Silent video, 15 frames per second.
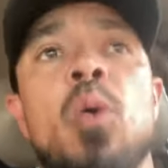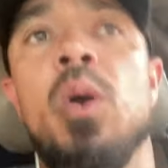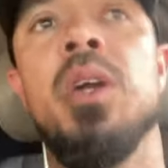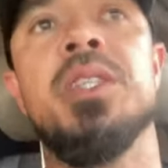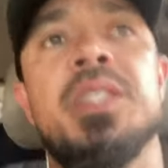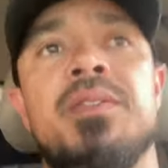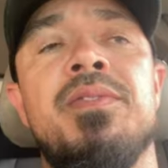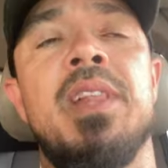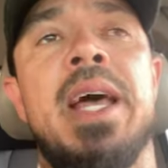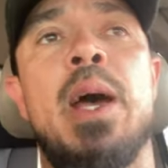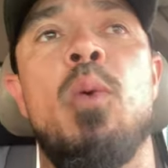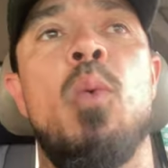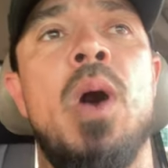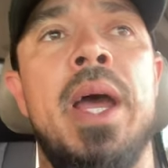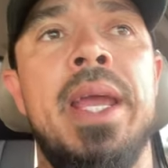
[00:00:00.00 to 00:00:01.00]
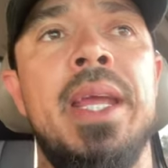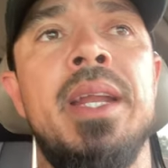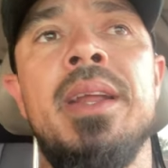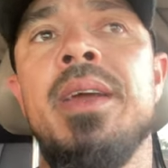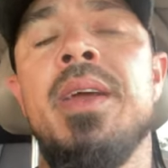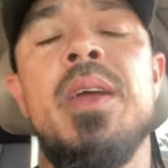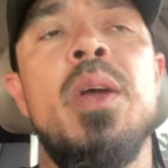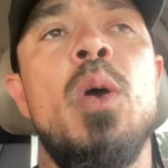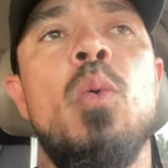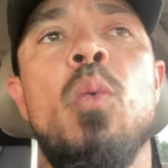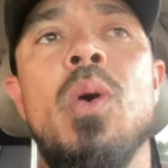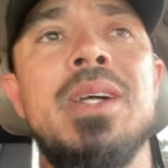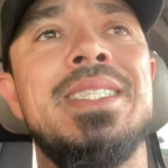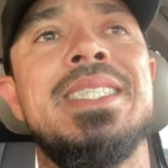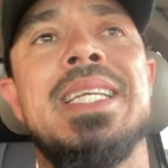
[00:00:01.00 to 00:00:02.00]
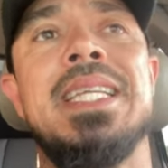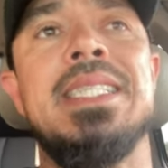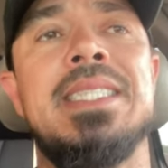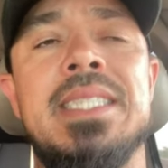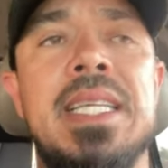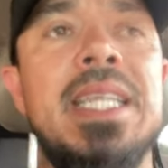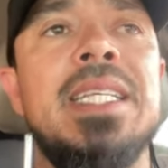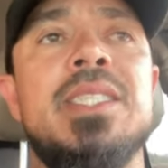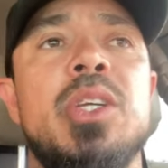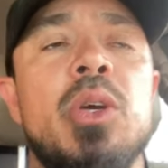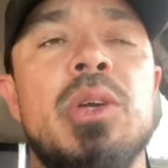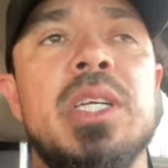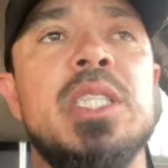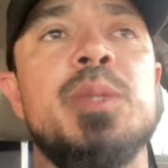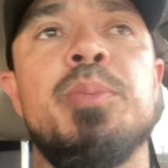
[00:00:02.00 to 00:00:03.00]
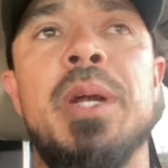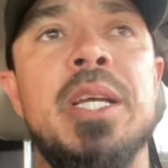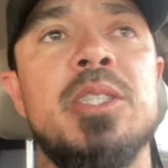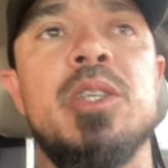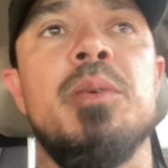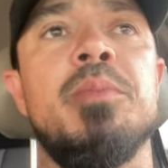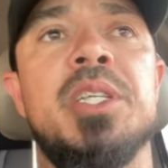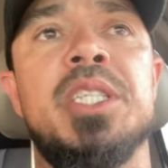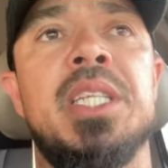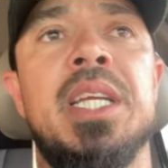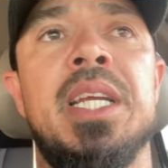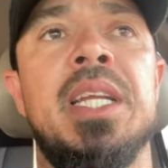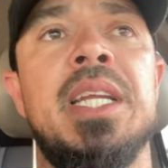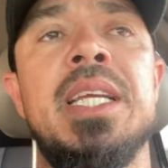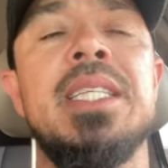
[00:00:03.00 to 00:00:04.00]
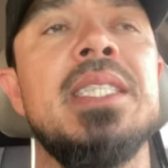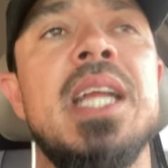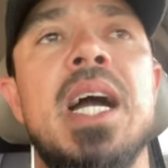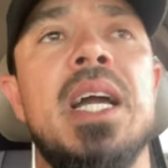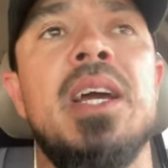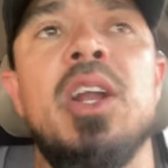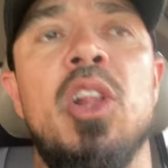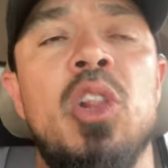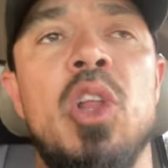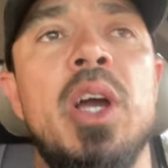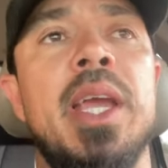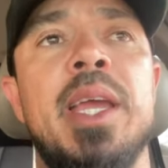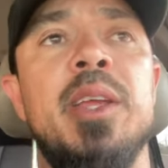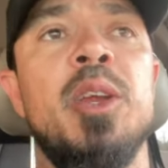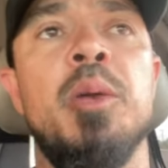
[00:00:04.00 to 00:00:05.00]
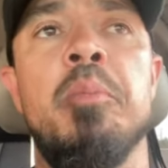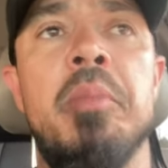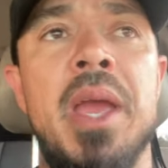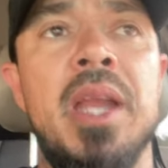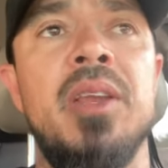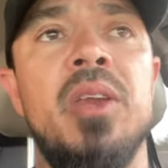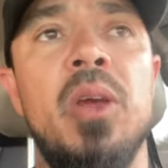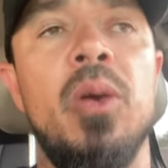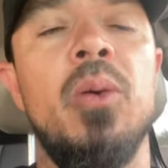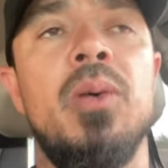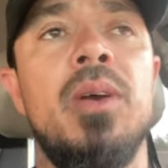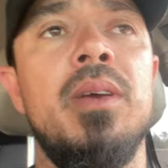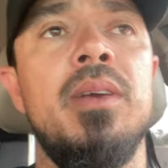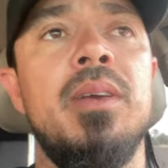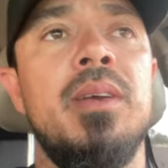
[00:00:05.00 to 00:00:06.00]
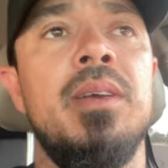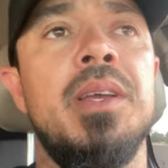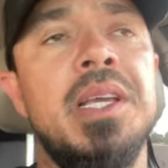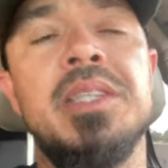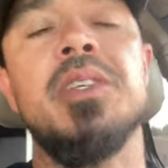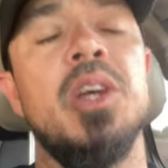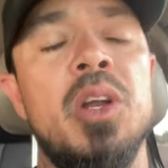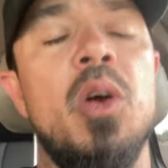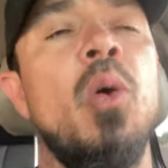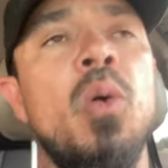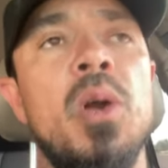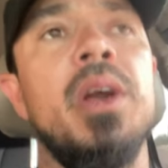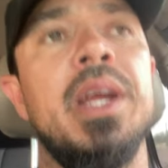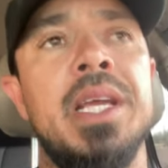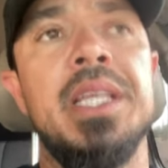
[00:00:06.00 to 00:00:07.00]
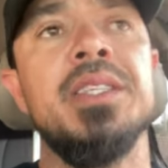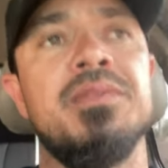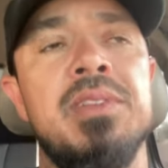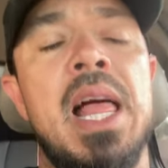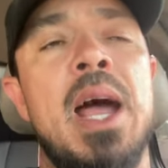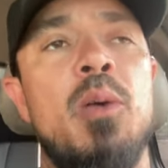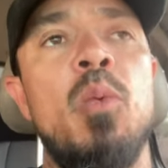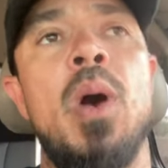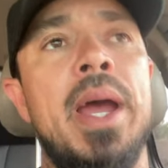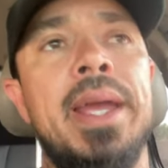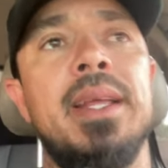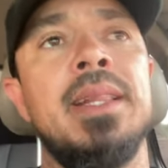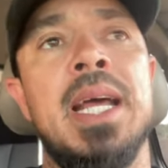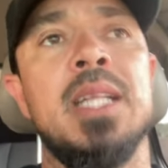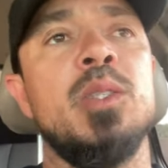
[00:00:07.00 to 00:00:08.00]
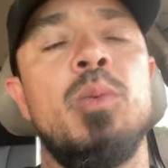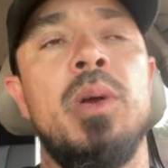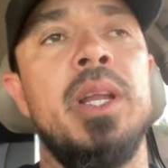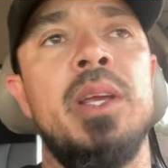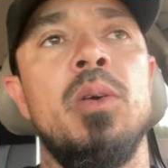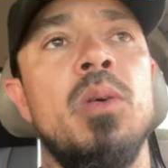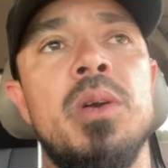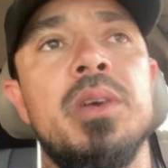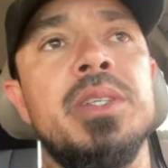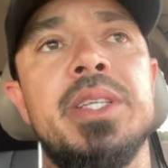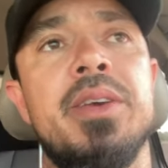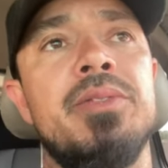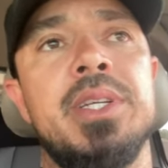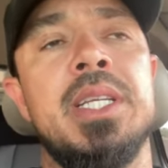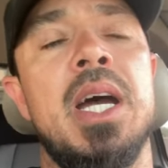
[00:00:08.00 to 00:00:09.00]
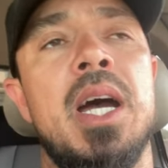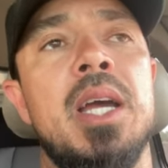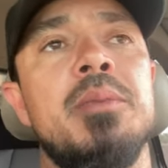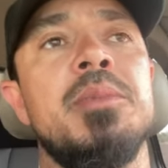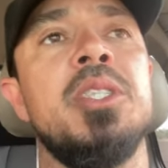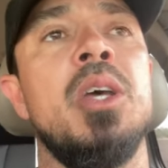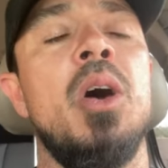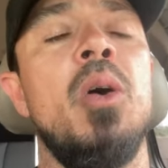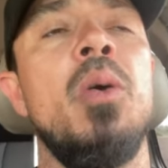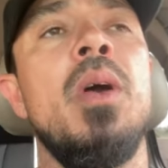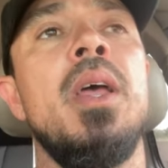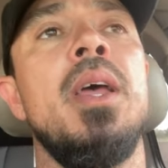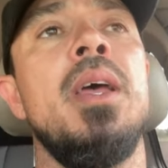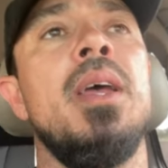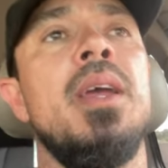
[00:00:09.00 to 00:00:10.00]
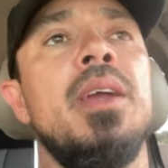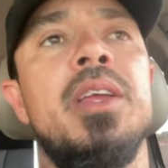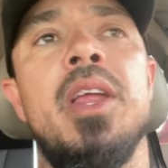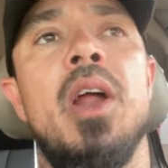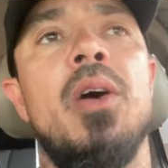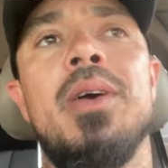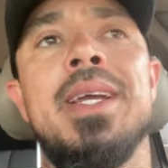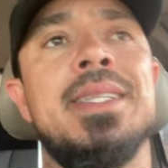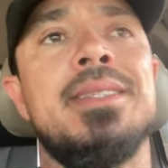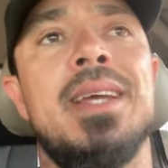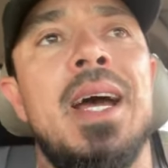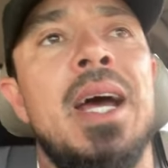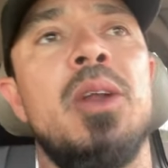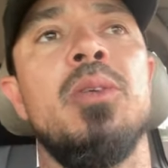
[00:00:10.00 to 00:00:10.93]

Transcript: orders a flat white, once he sees your espresso machine, he's not gonna look at your menu. He's gonna order his flat white. That's what he orders every time. So you know, it's I